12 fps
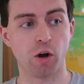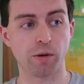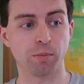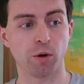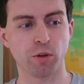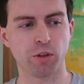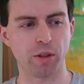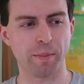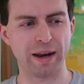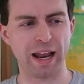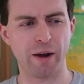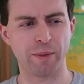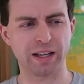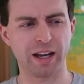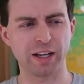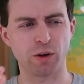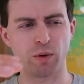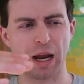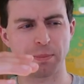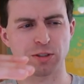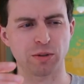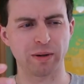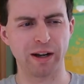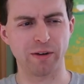on both of them and how it kind of
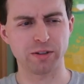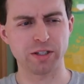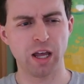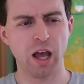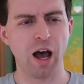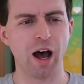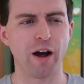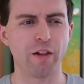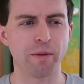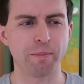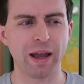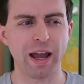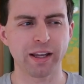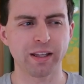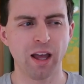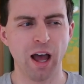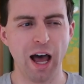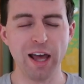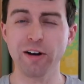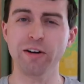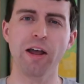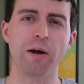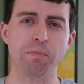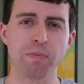wraps around the back. I don't
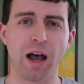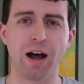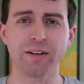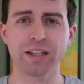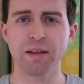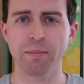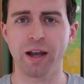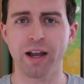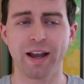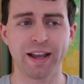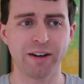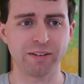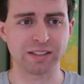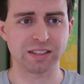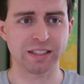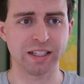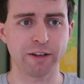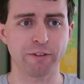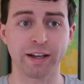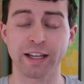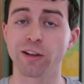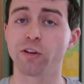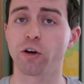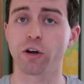know. I'll keep my eye out and see if I
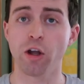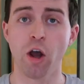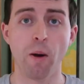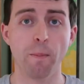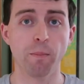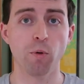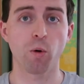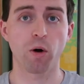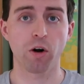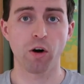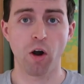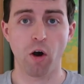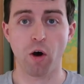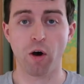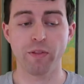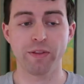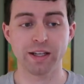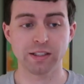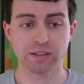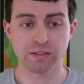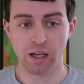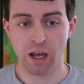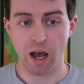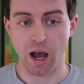can learn more on
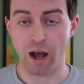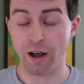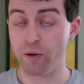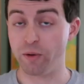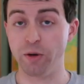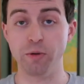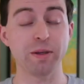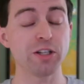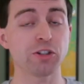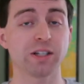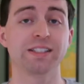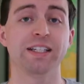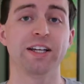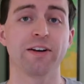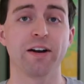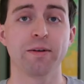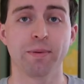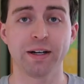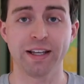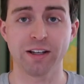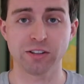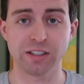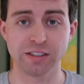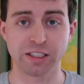this. It would be interesting to hear anybody
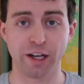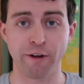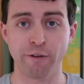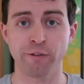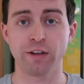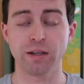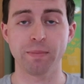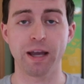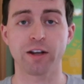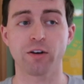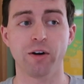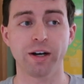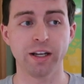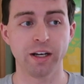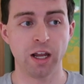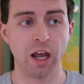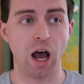else's feedback on it.